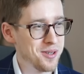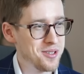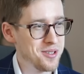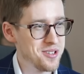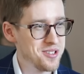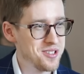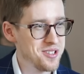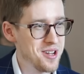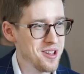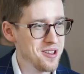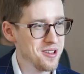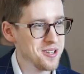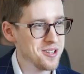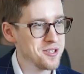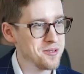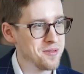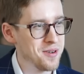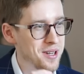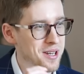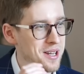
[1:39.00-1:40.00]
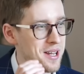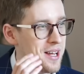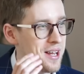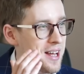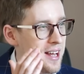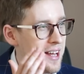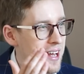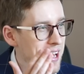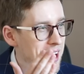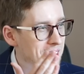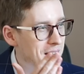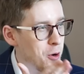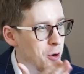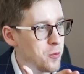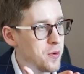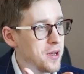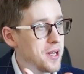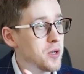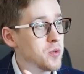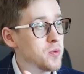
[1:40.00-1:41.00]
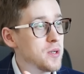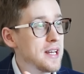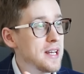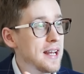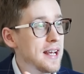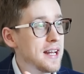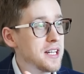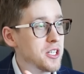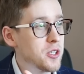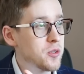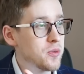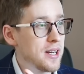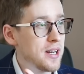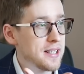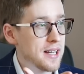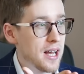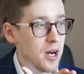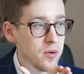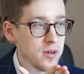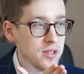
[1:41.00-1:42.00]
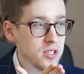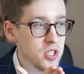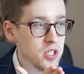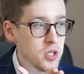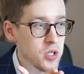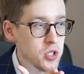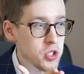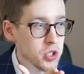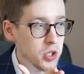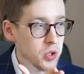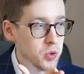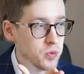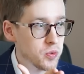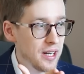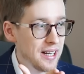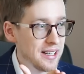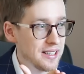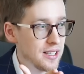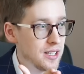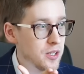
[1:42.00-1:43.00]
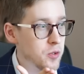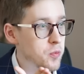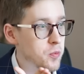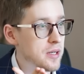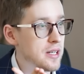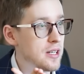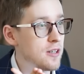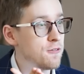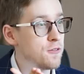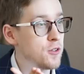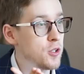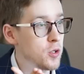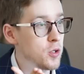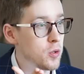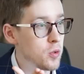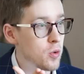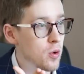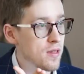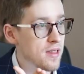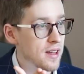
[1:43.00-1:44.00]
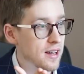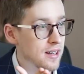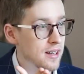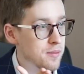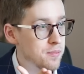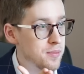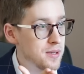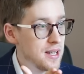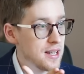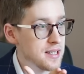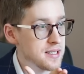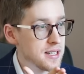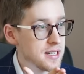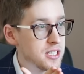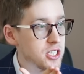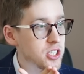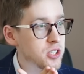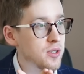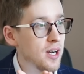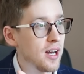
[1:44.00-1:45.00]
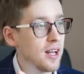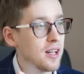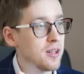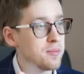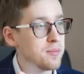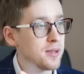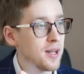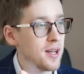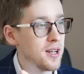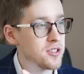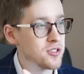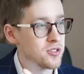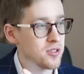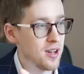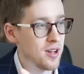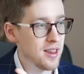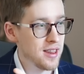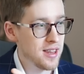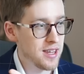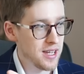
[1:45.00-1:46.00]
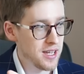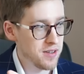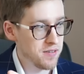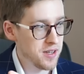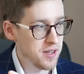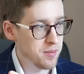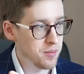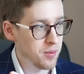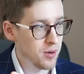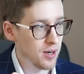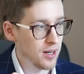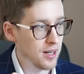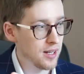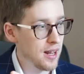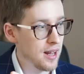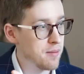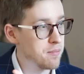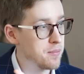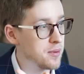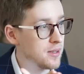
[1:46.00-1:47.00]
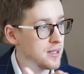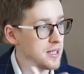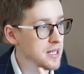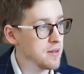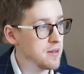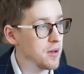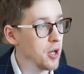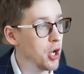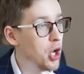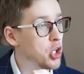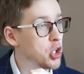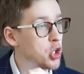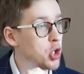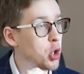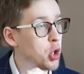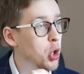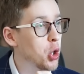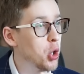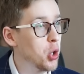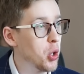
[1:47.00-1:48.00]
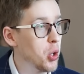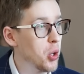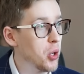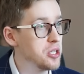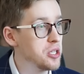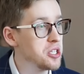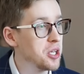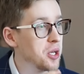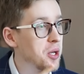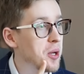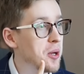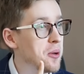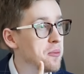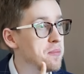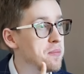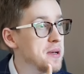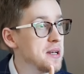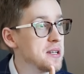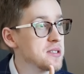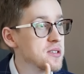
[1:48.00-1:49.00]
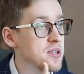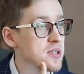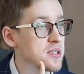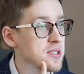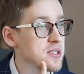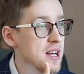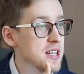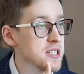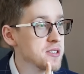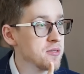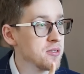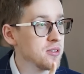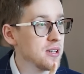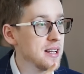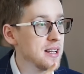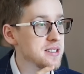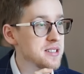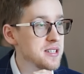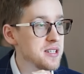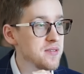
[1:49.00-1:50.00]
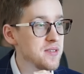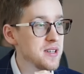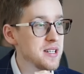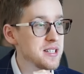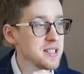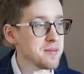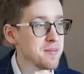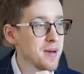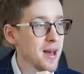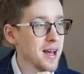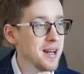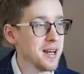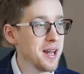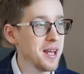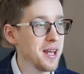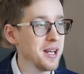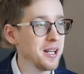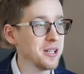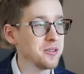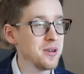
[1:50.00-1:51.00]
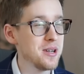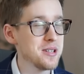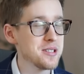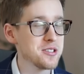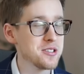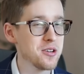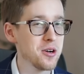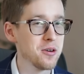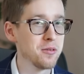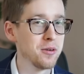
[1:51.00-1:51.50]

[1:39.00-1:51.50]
to see this one. We reiterate our neutral rating. We view the company as a trailblazer in the EV market and believe it could be successful as EV demand increases over